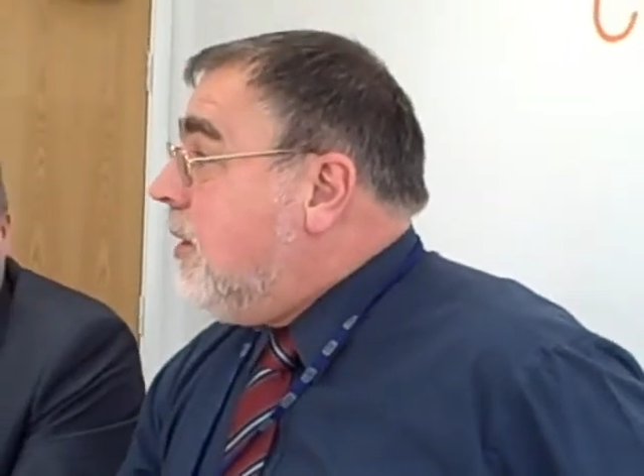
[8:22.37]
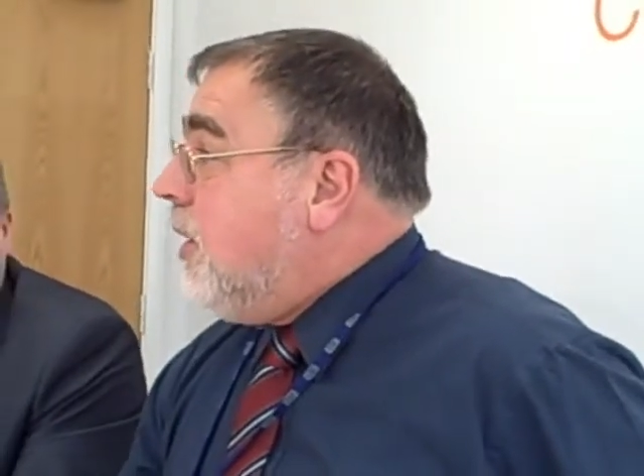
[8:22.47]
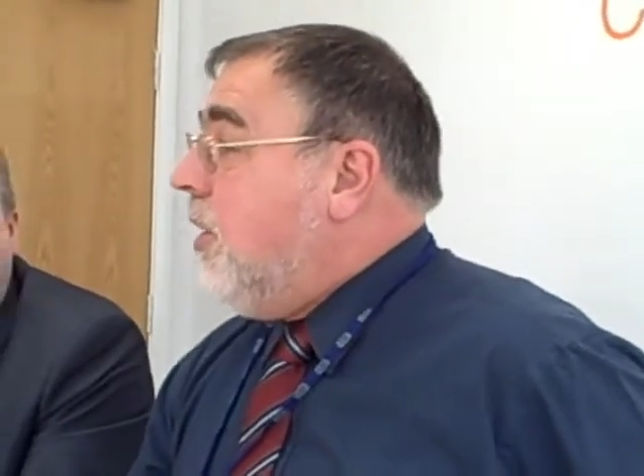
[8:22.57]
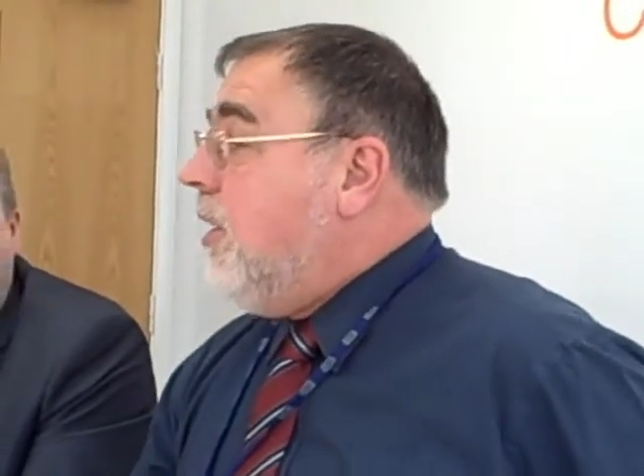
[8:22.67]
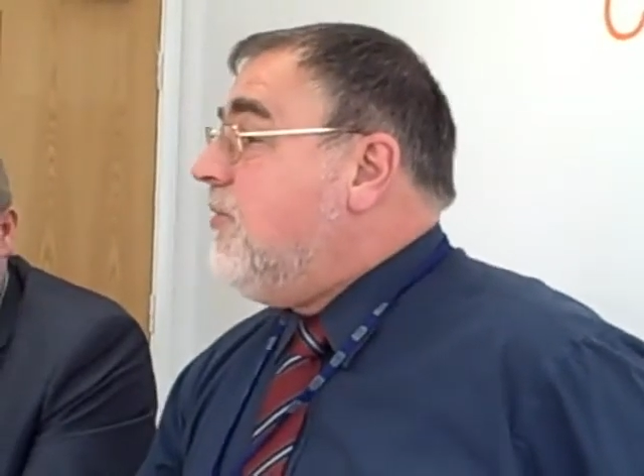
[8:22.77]

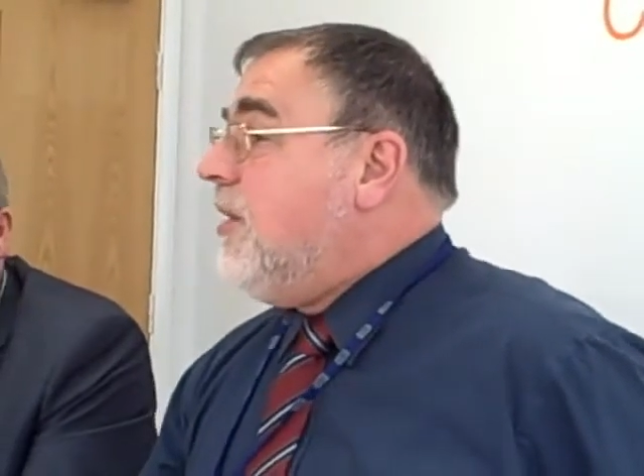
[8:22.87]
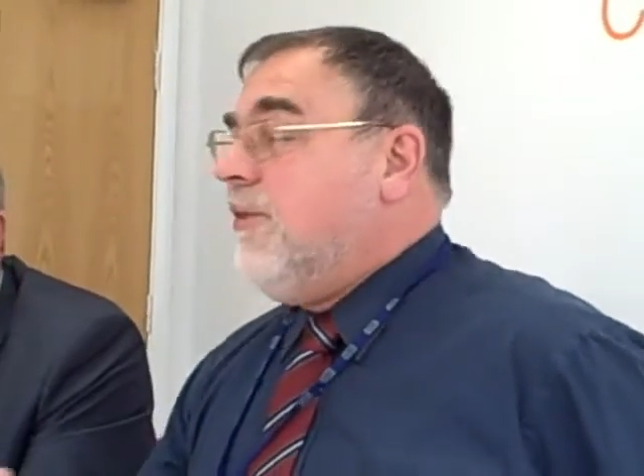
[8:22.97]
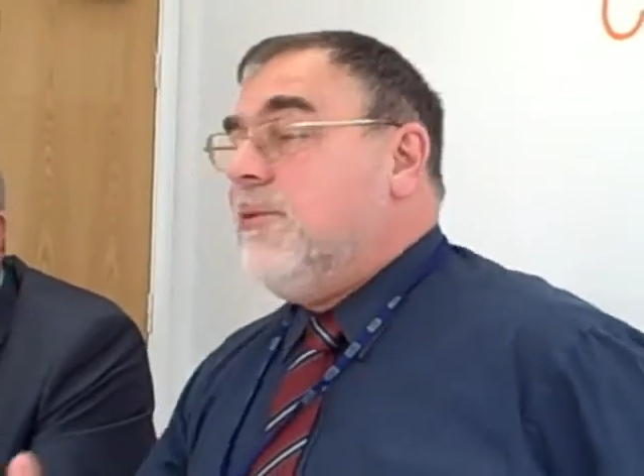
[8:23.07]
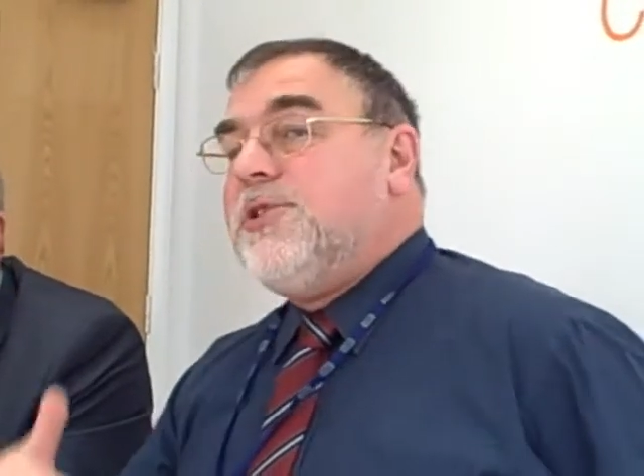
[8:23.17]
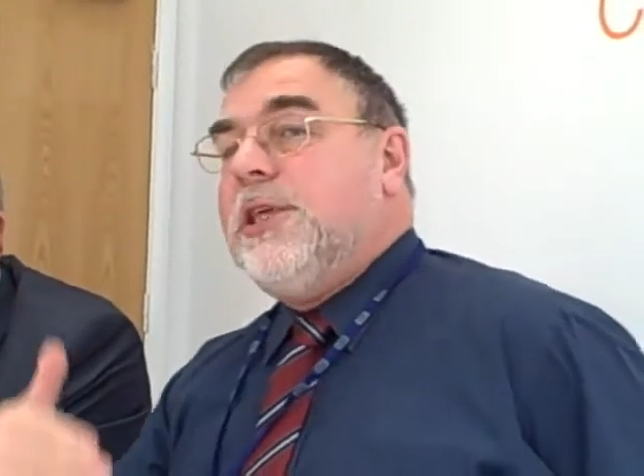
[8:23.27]
Even if
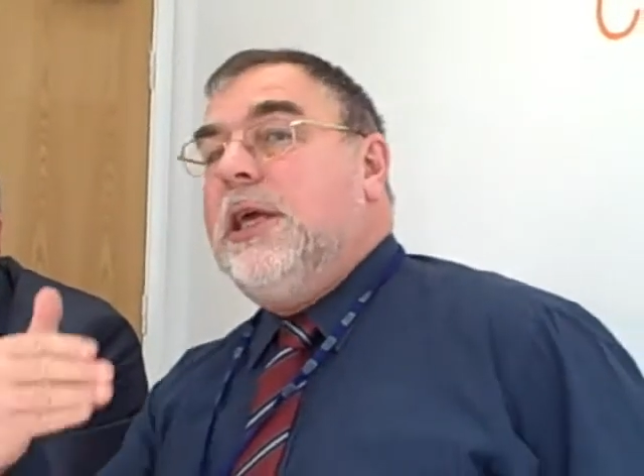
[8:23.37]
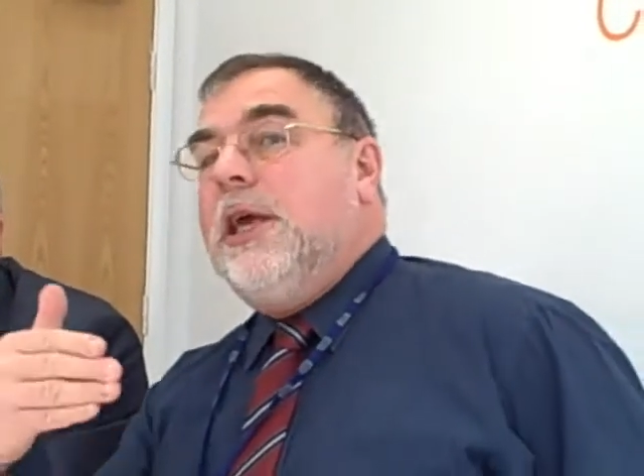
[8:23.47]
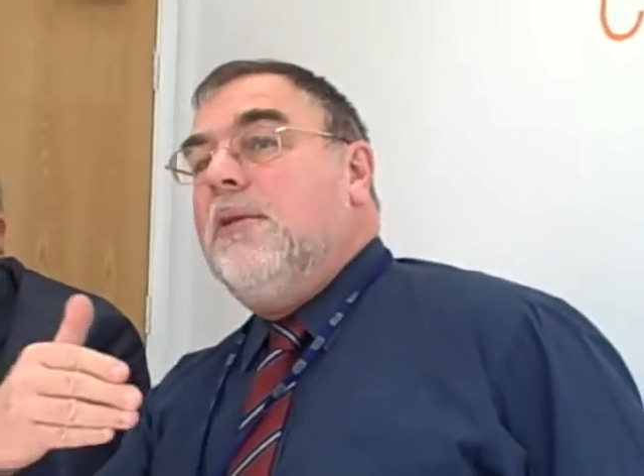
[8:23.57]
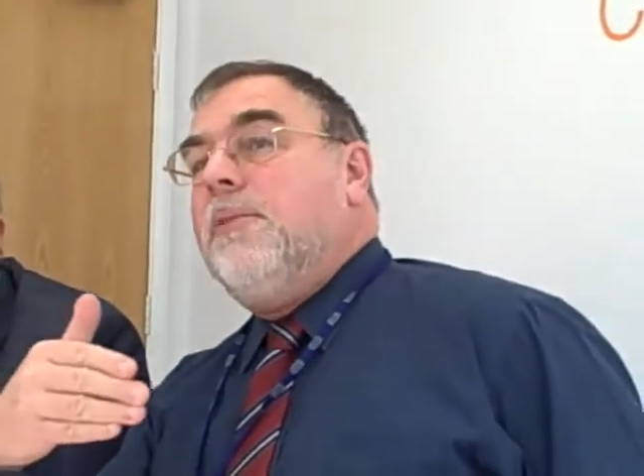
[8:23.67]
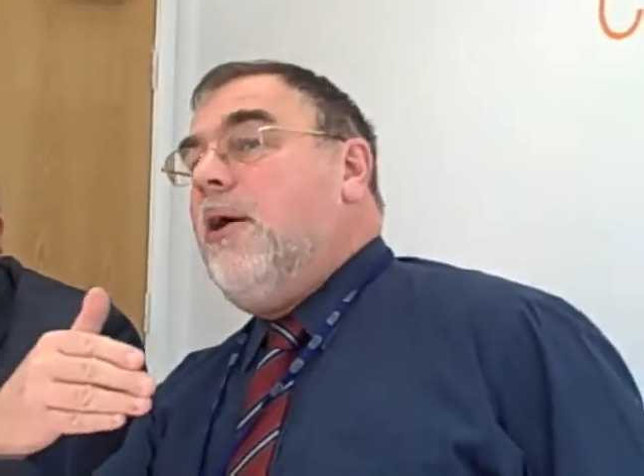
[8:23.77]
it was
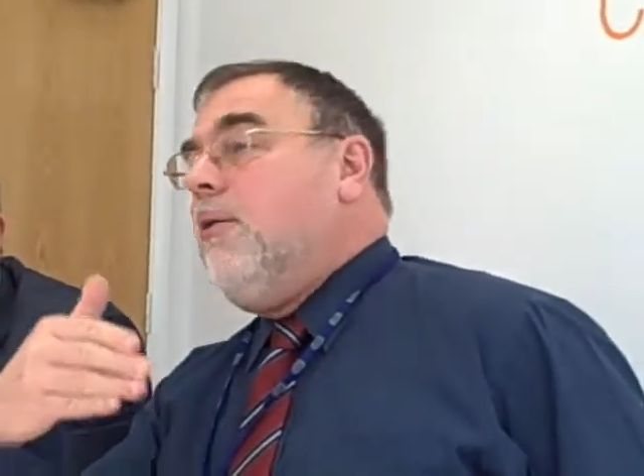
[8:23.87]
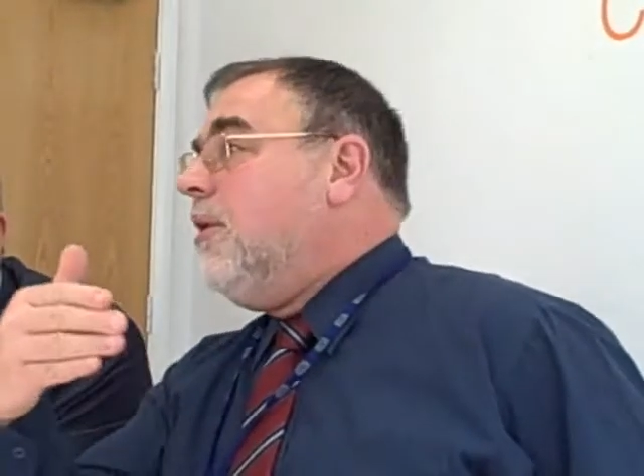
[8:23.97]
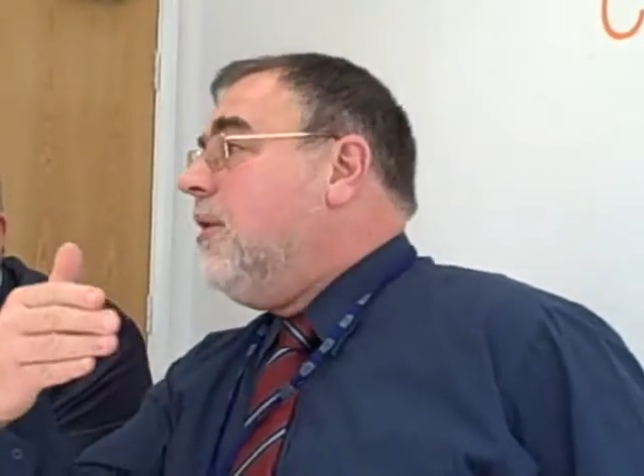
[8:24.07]
thinking about